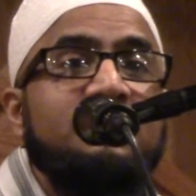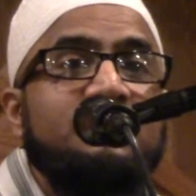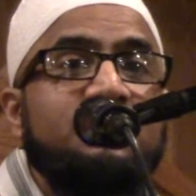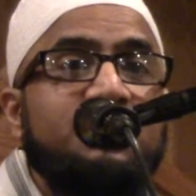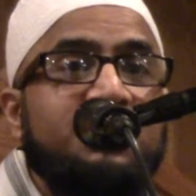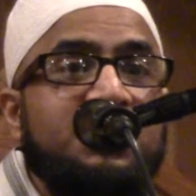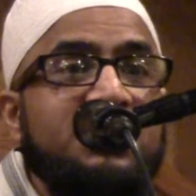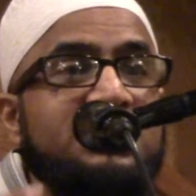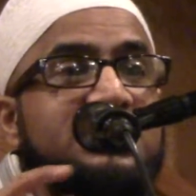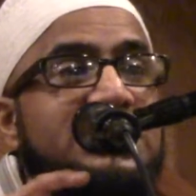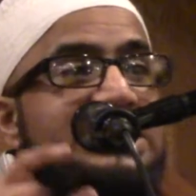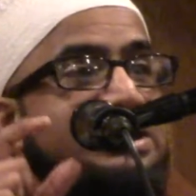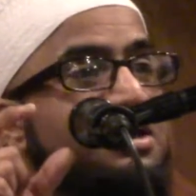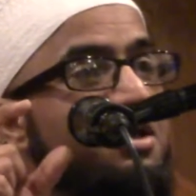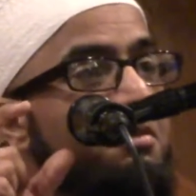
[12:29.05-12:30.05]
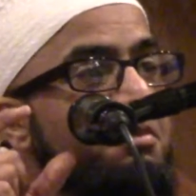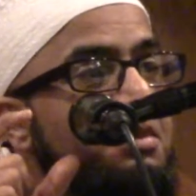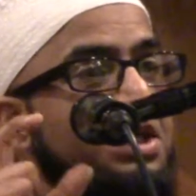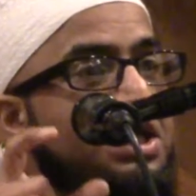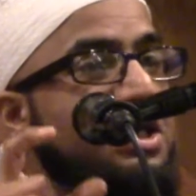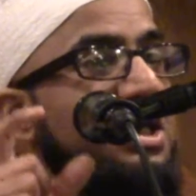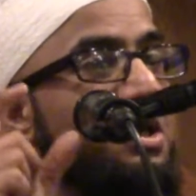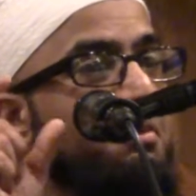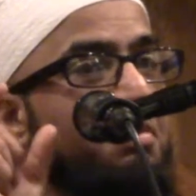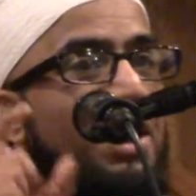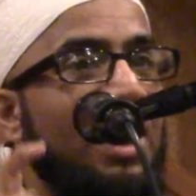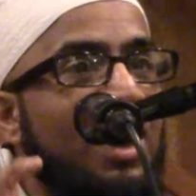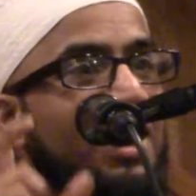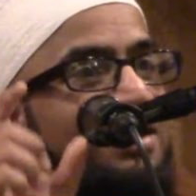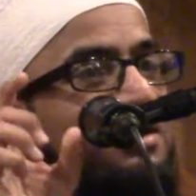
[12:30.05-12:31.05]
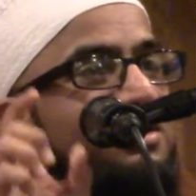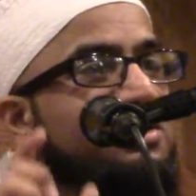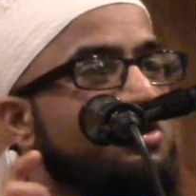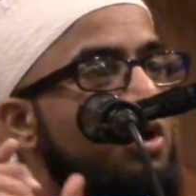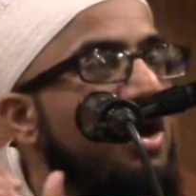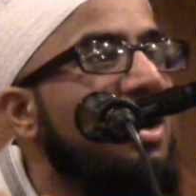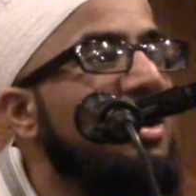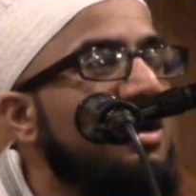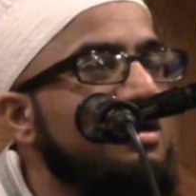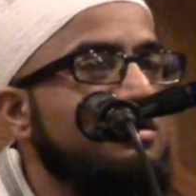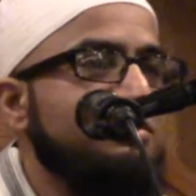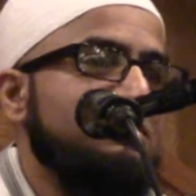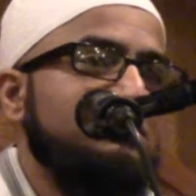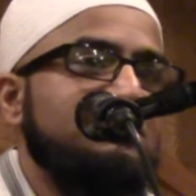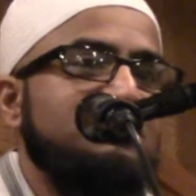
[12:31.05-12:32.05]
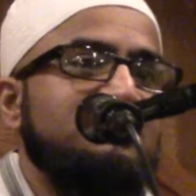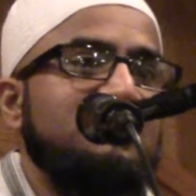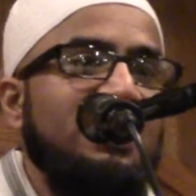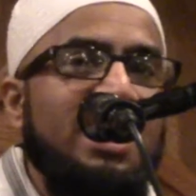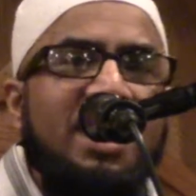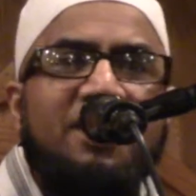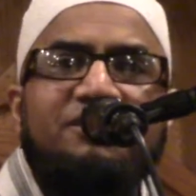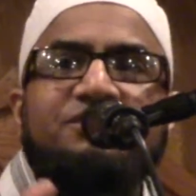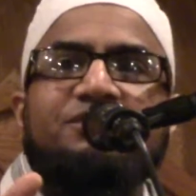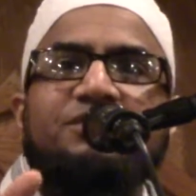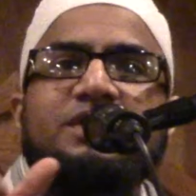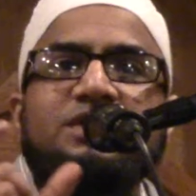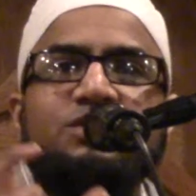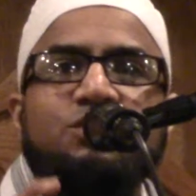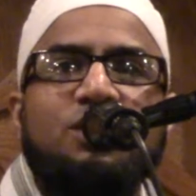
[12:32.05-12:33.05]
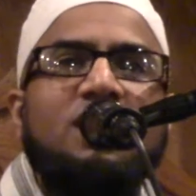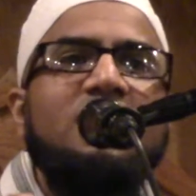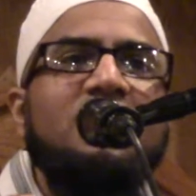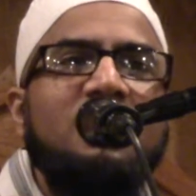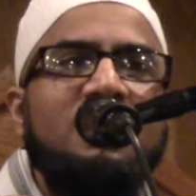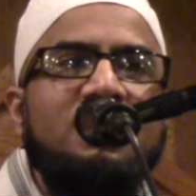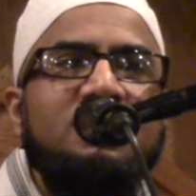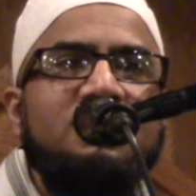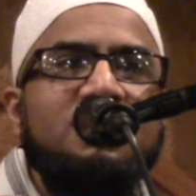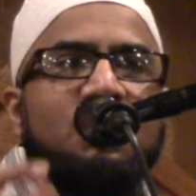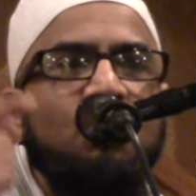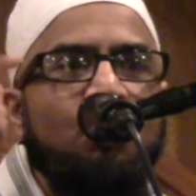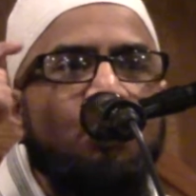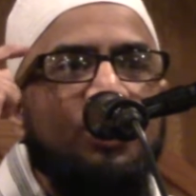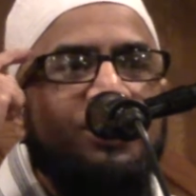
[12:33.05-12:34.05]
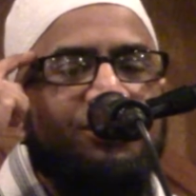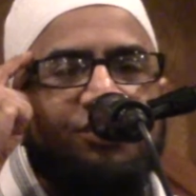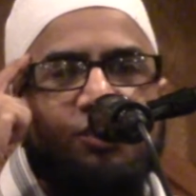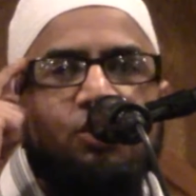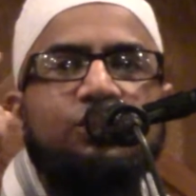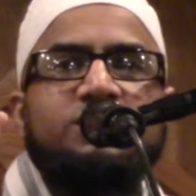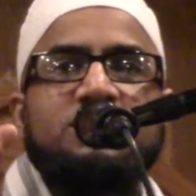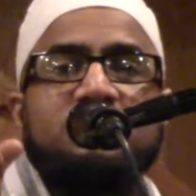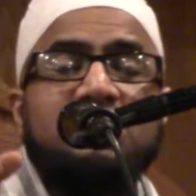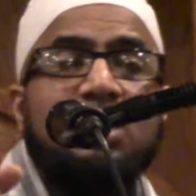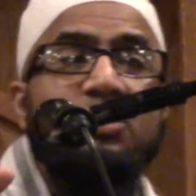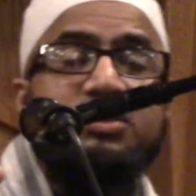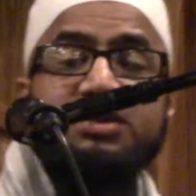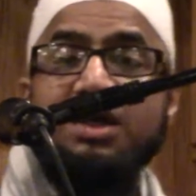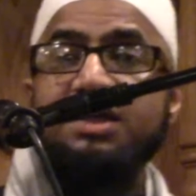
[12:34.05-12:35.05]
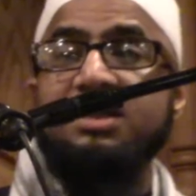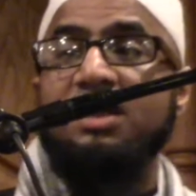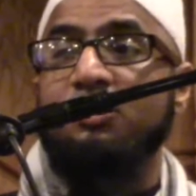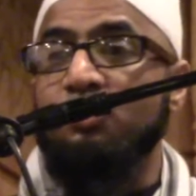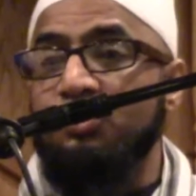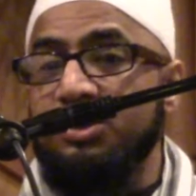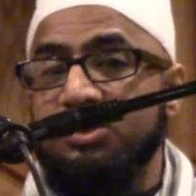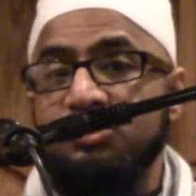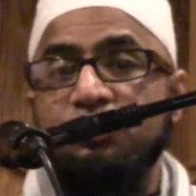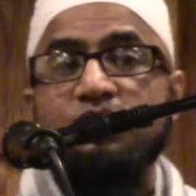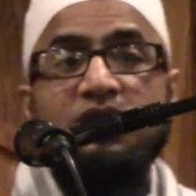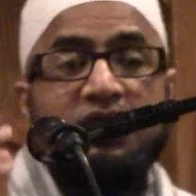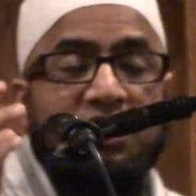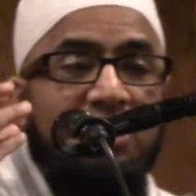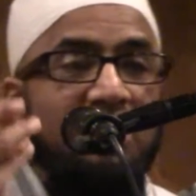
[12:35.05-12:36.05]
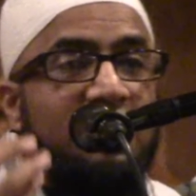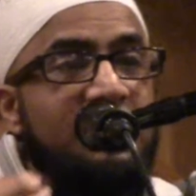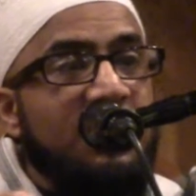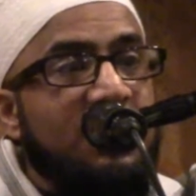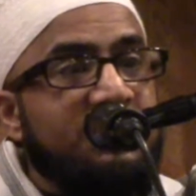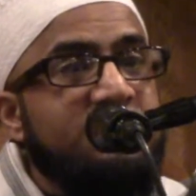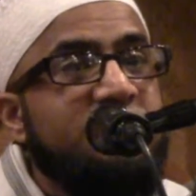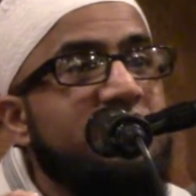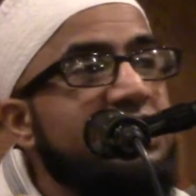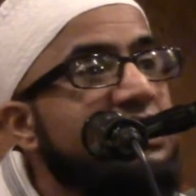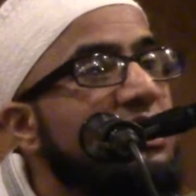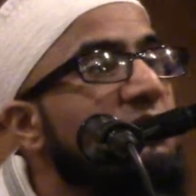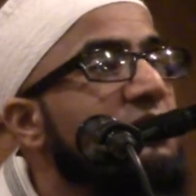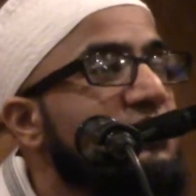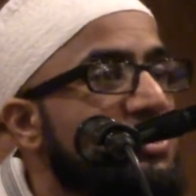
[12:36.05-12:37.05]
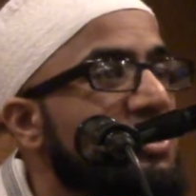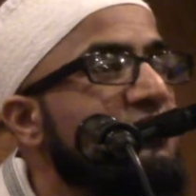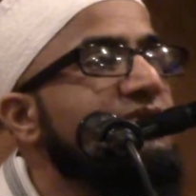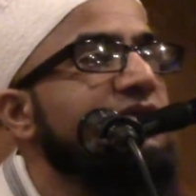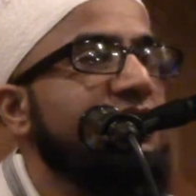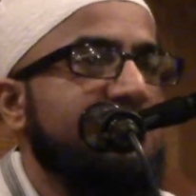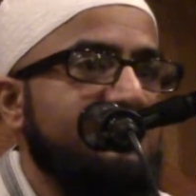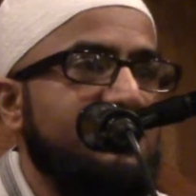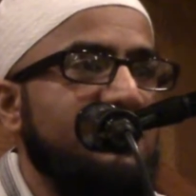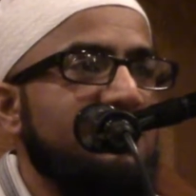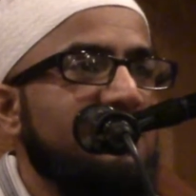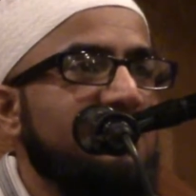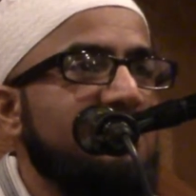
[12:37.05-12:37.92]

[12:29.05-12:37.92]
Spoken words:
So this is the meaning behind this dua. Every dua with thought. So I was saying that we should learn and teach our children as well.